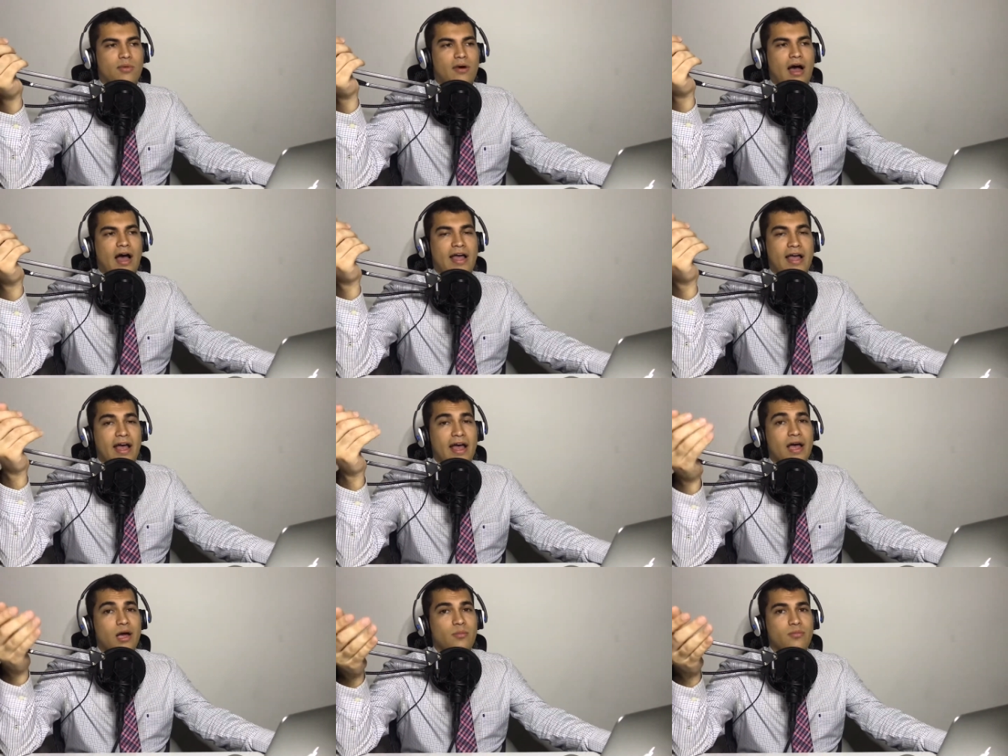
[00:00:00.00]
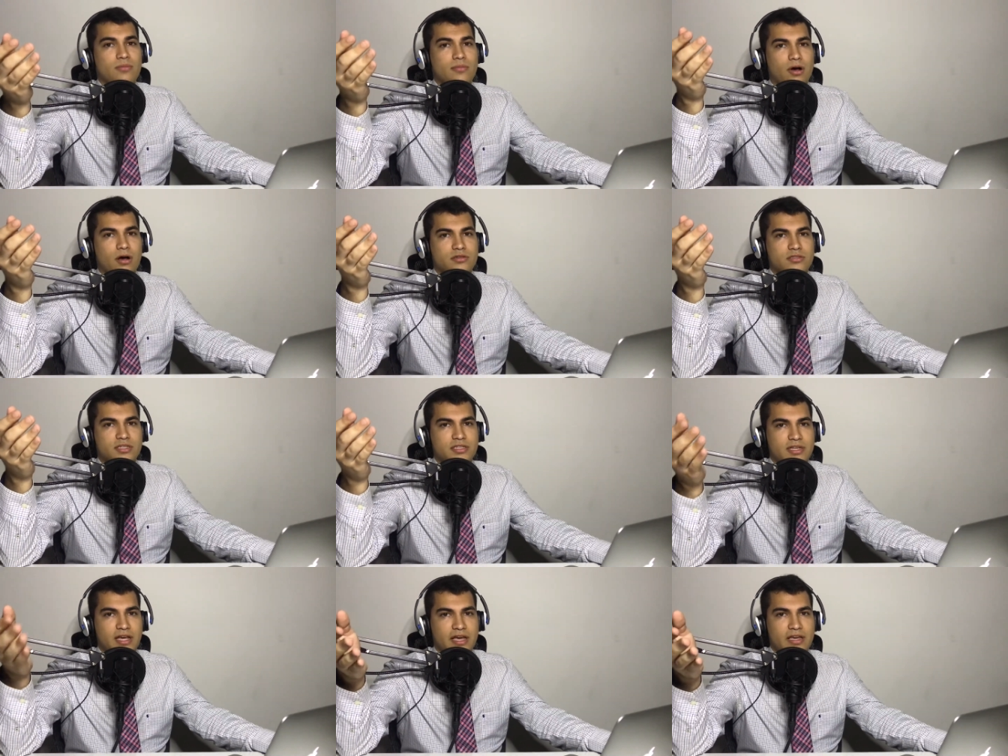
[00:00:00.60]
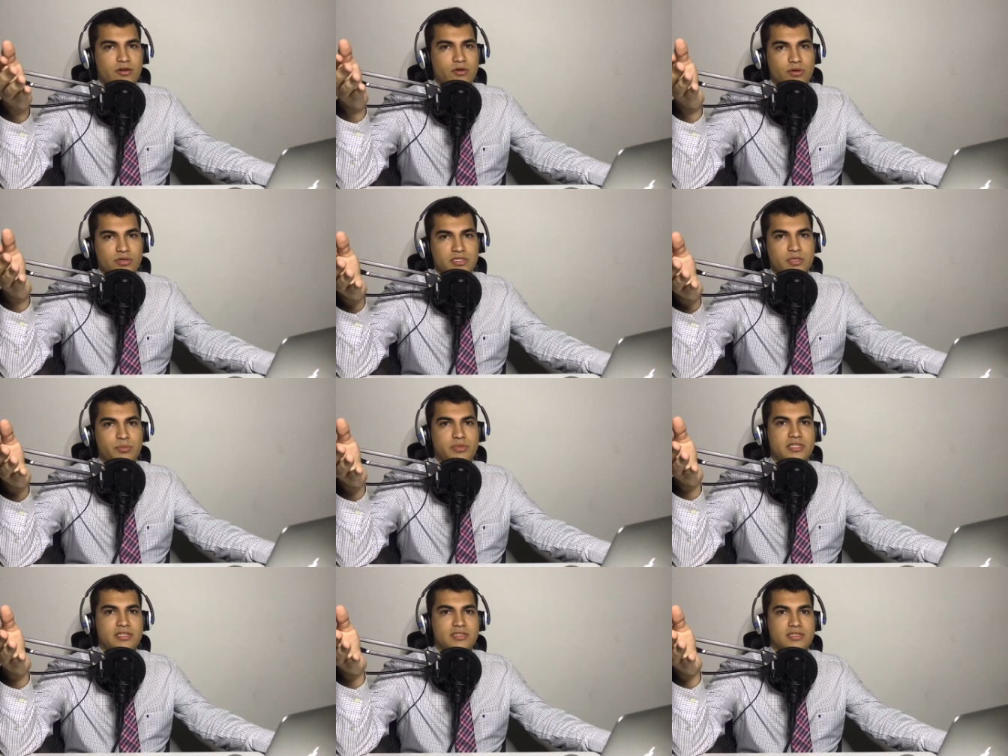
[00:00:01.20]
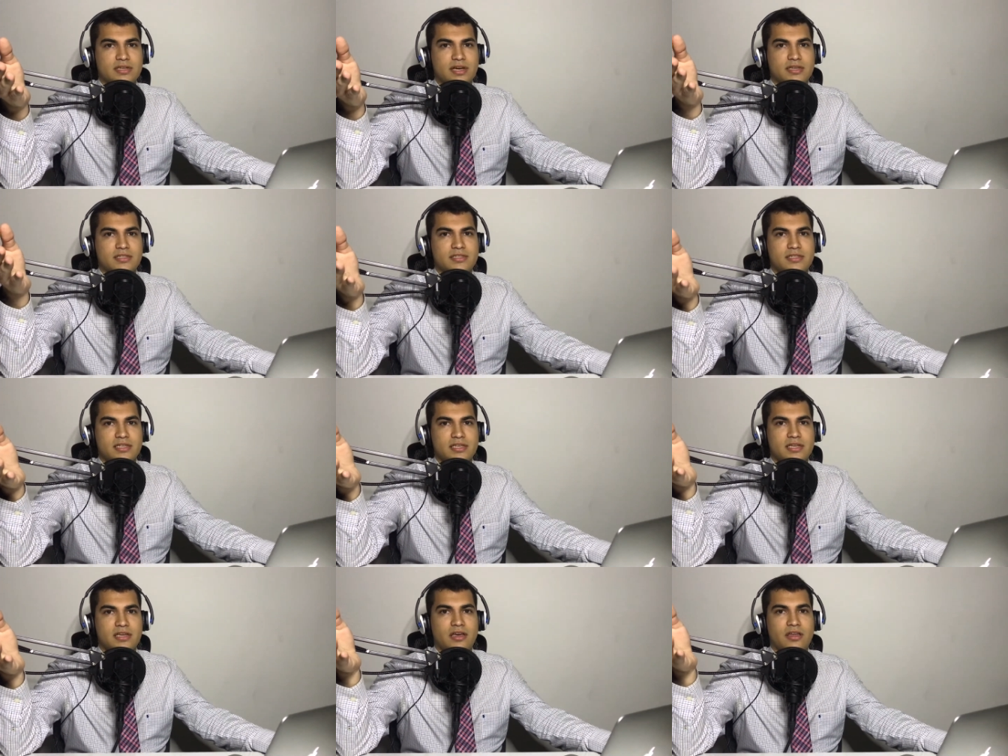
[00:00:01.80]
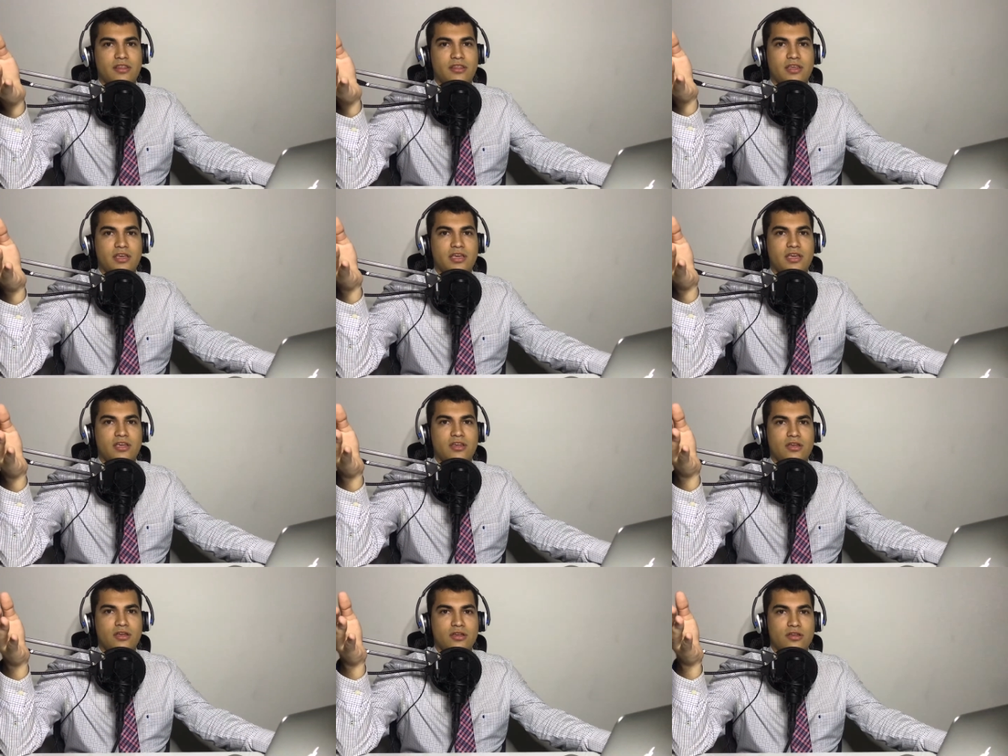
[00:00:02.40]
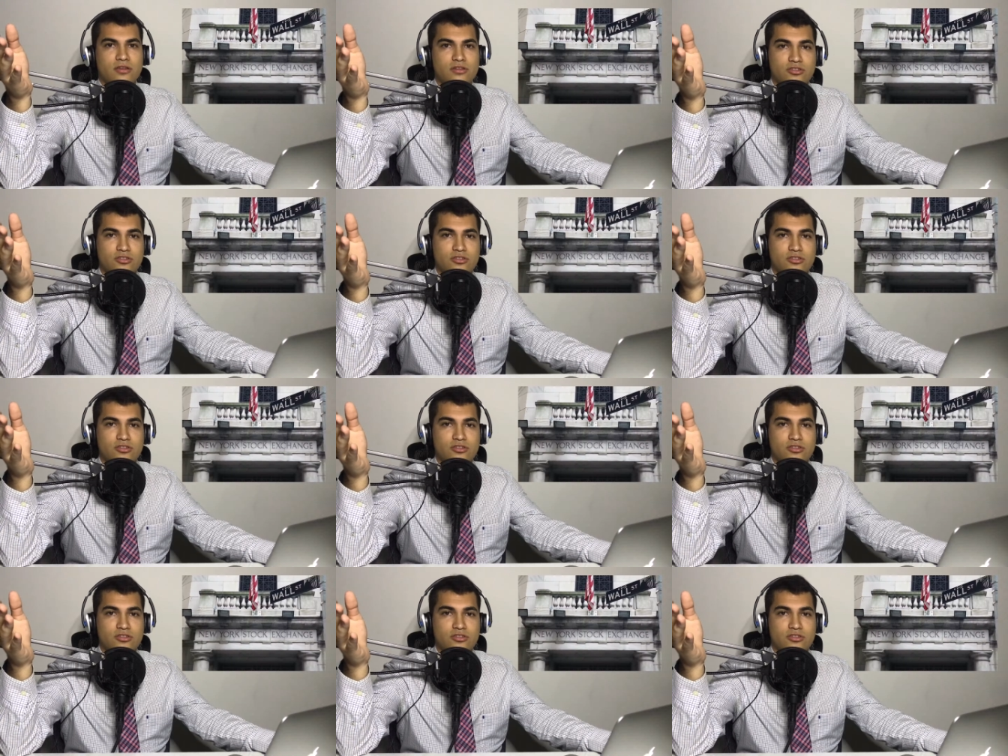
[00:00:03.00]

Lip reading: I am today going to be discussing the